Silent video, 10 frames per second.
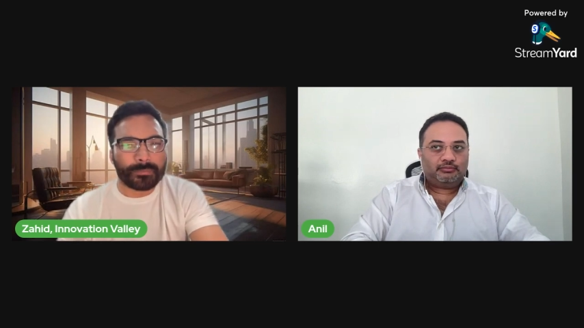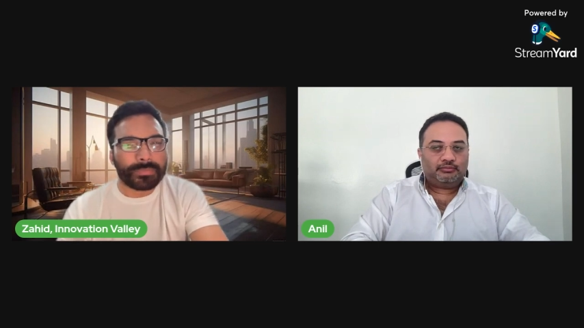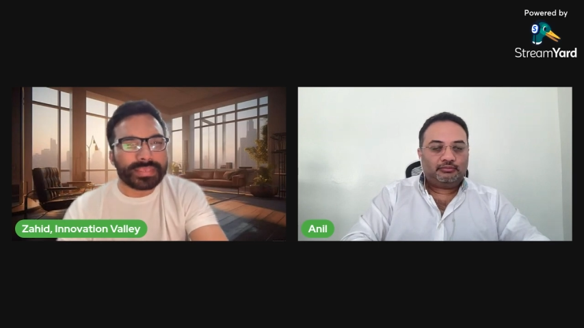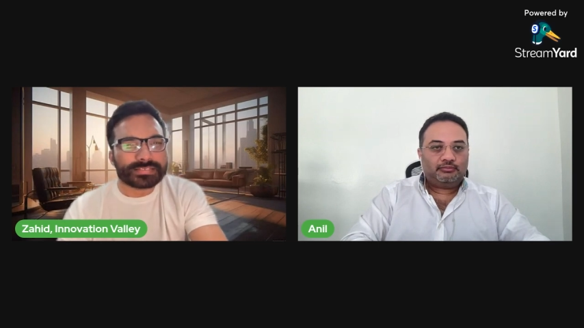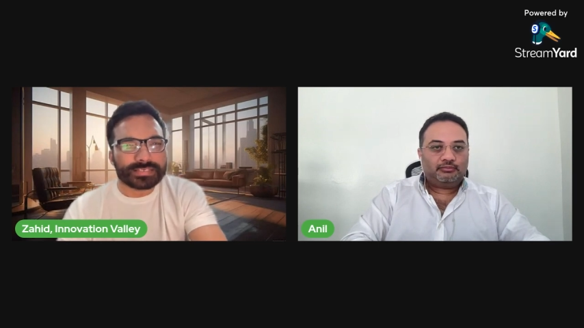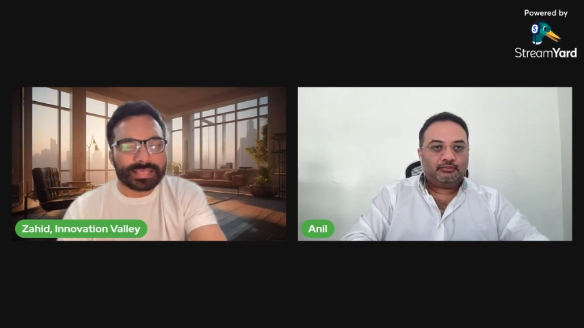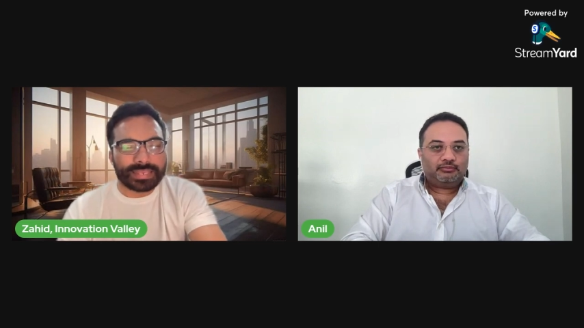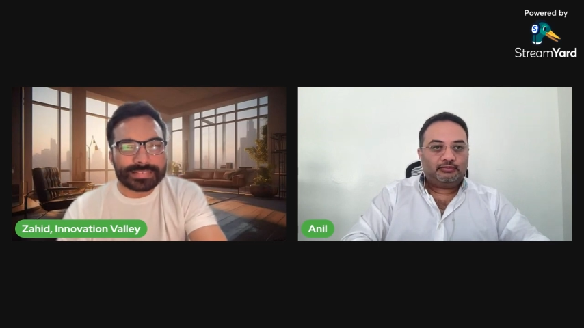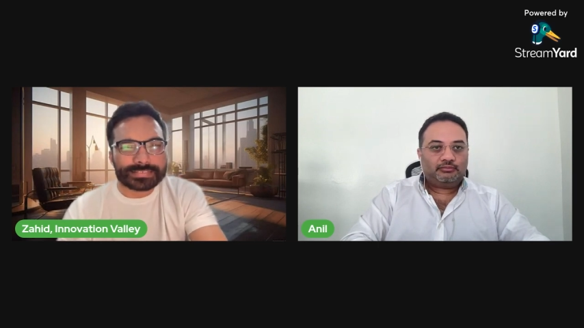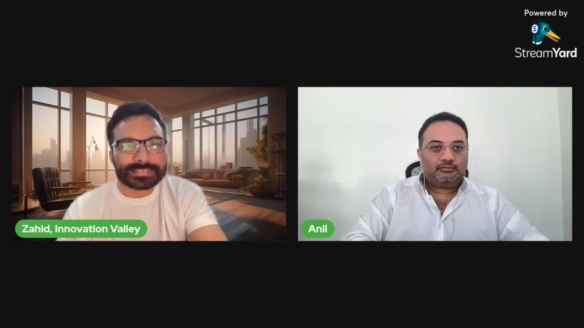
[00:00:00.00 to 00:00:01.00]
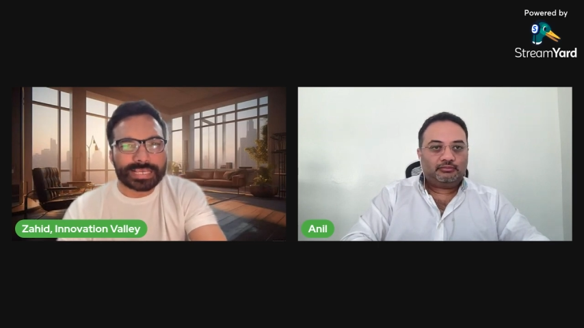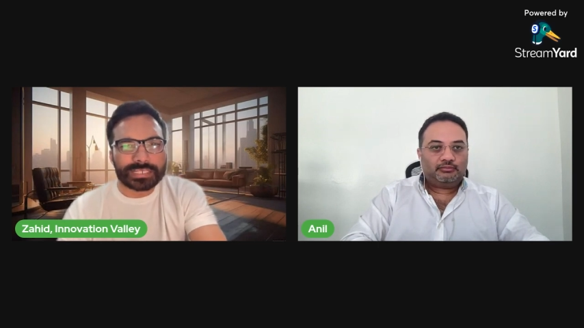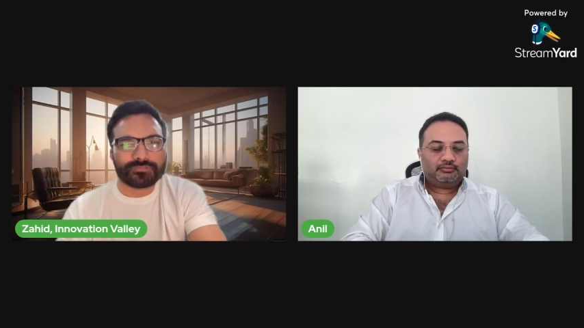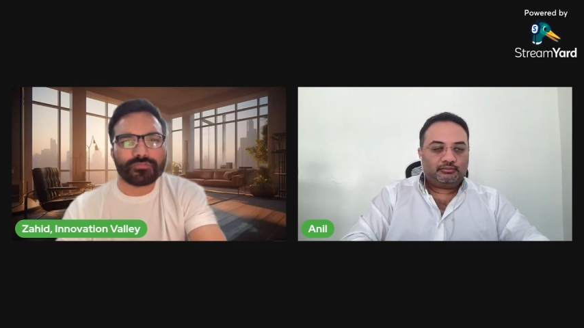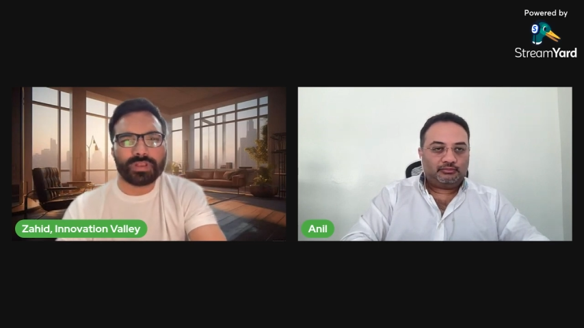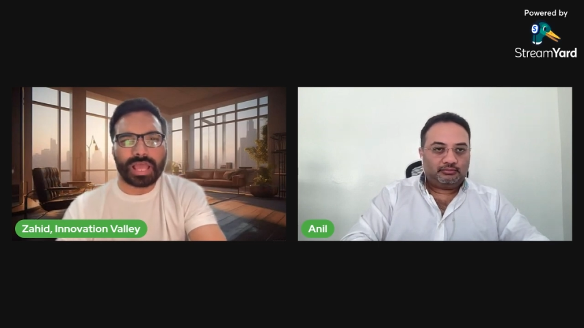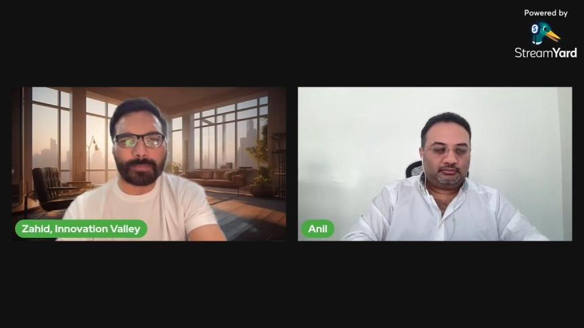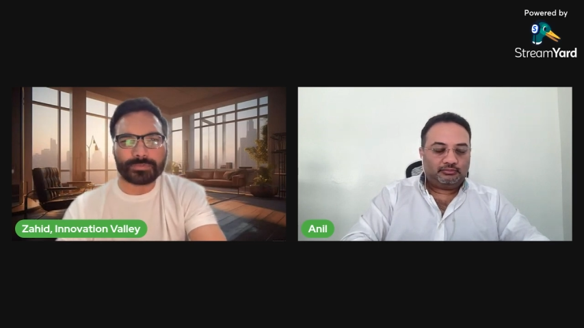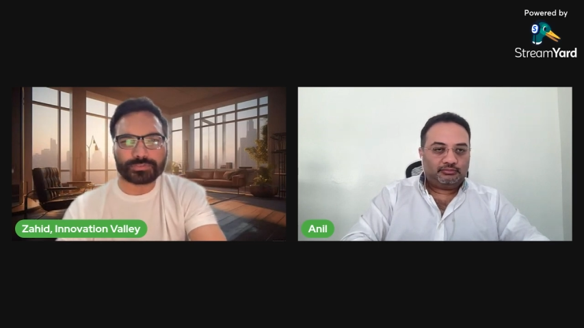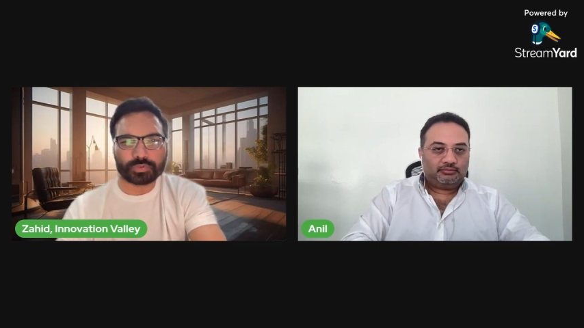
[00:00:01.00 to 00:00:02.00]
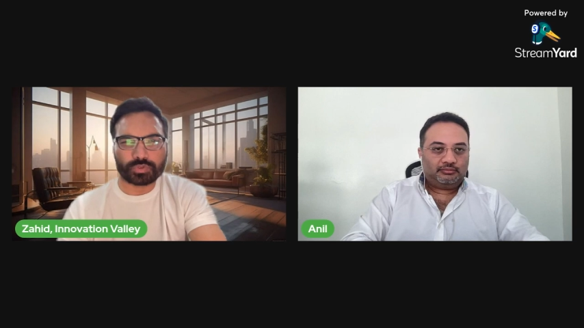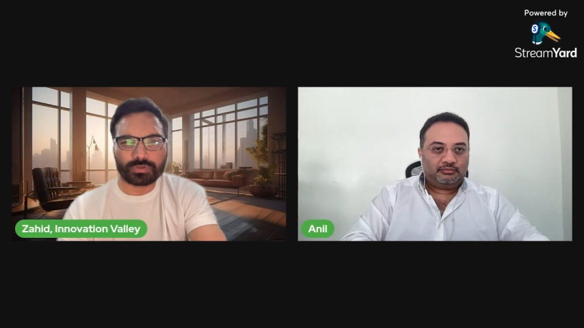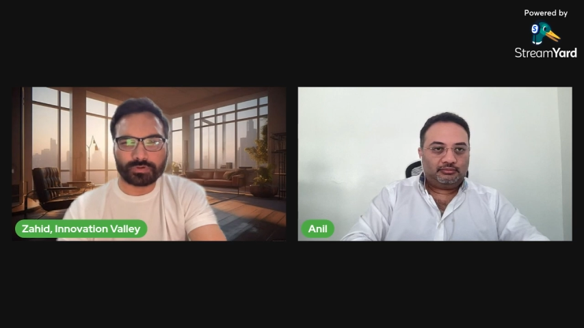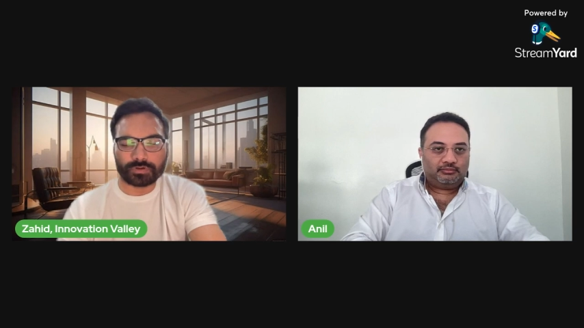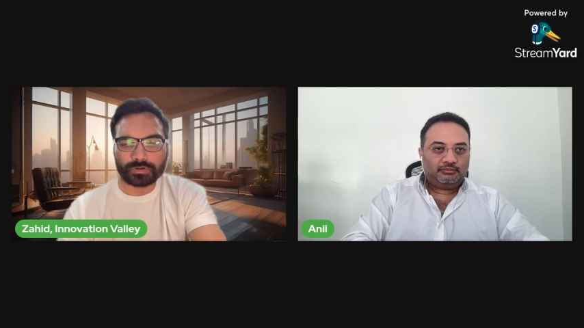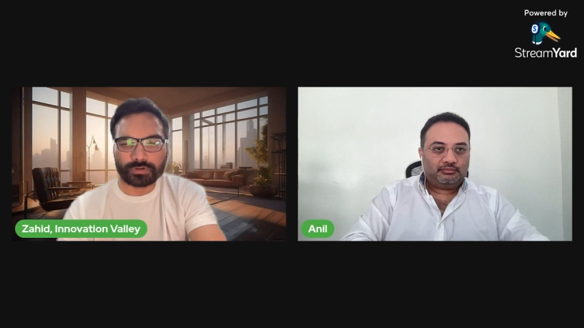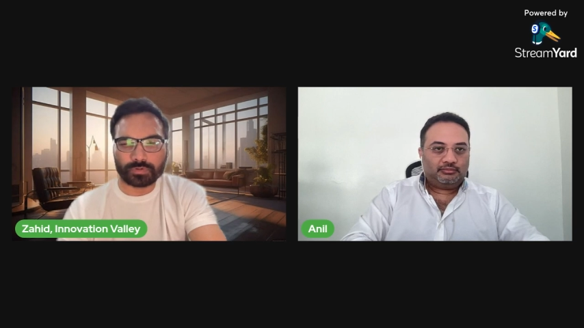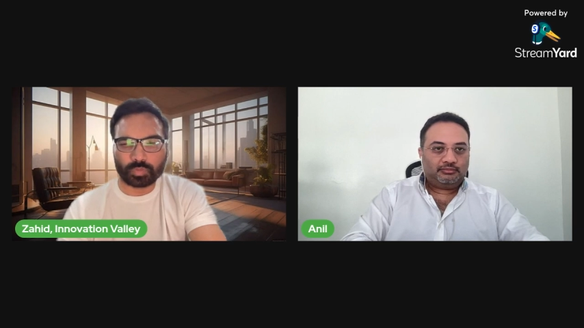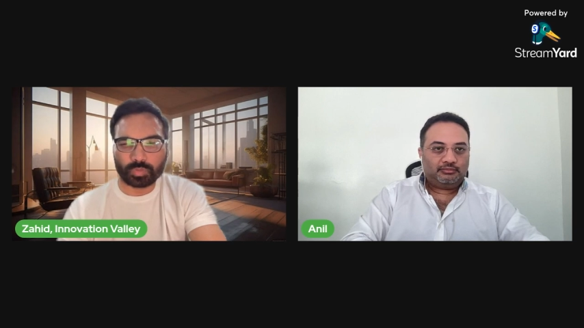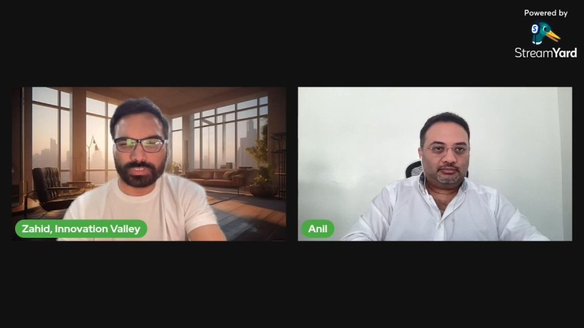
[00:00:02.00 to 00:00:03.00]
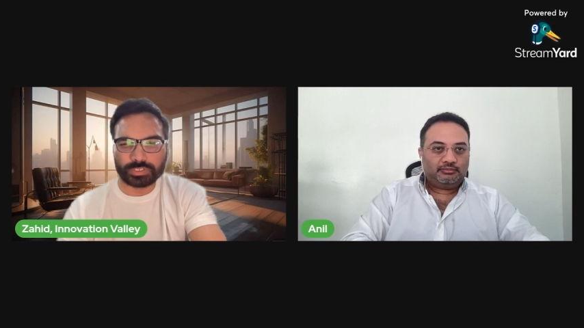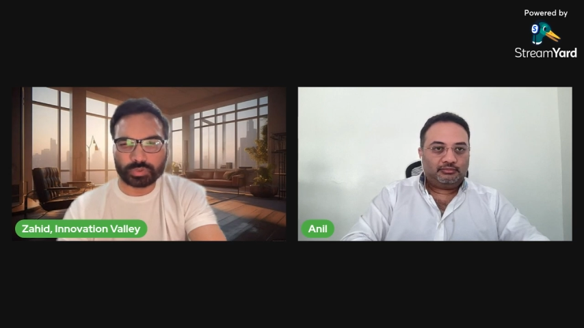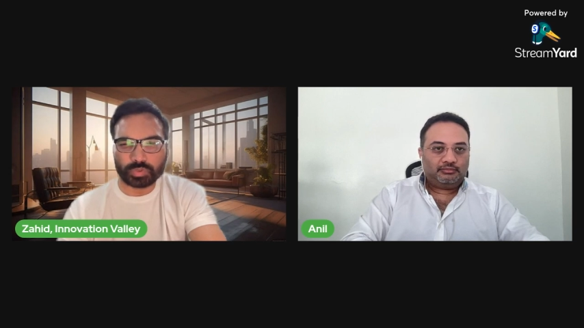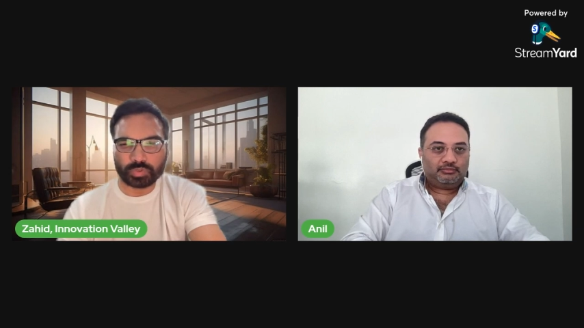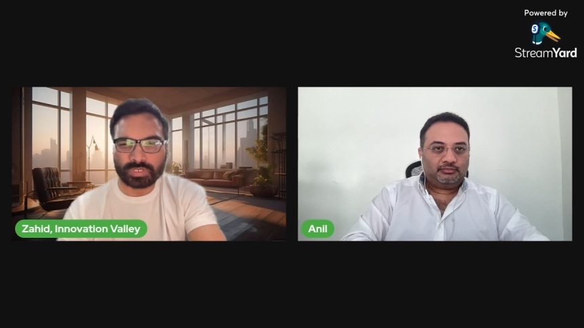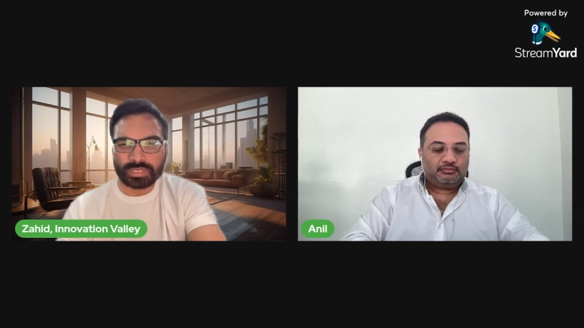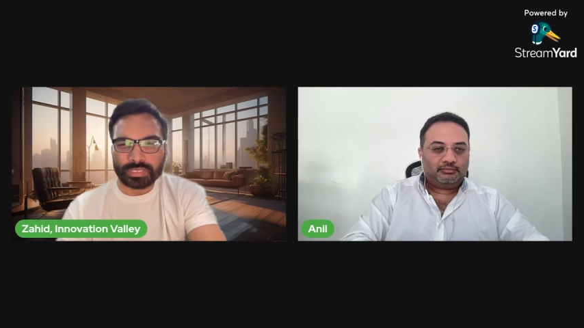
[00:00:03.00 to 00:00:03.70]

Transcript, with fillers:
Speaker 1: amazing and insightful episode uh, with you.